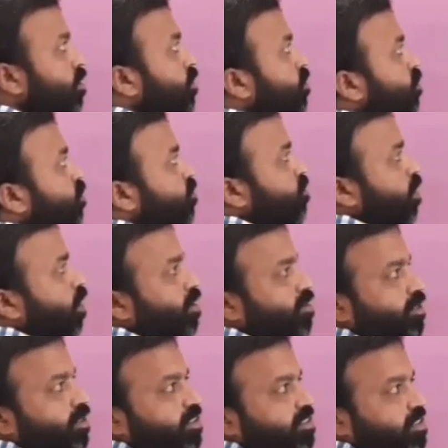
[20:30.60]
To
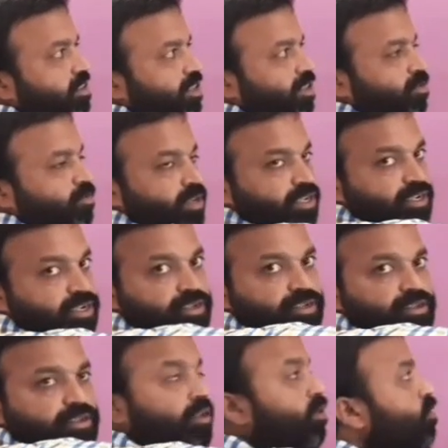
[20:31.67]
solve this
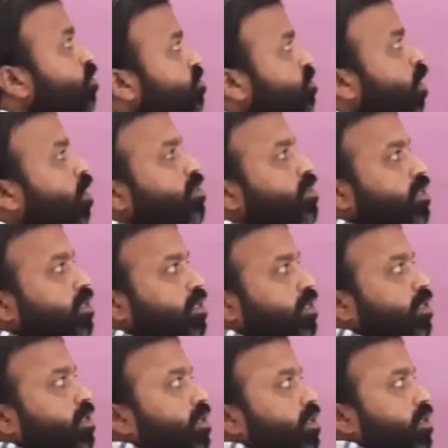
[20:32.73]
equation, to solve
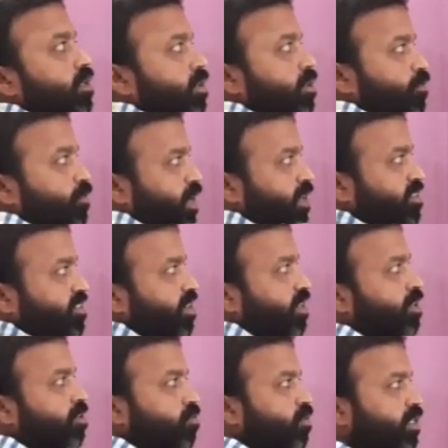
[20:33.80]
the difference
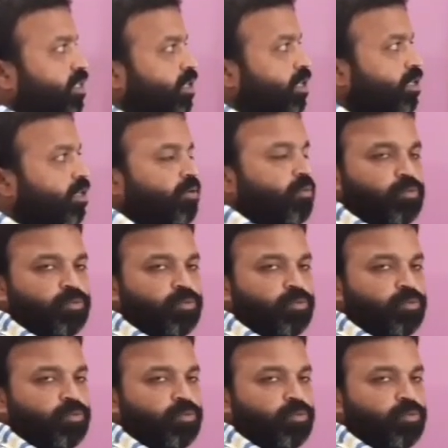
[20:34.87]
equation,